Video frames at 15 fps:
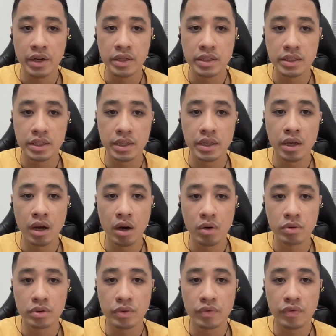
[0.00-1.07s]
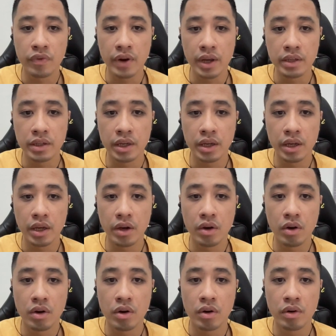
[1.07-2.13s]
C holds French
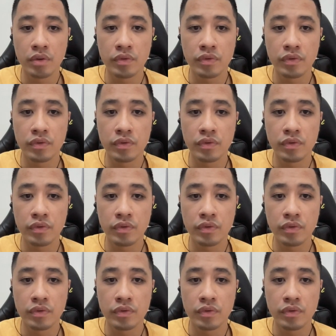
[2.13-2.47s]
or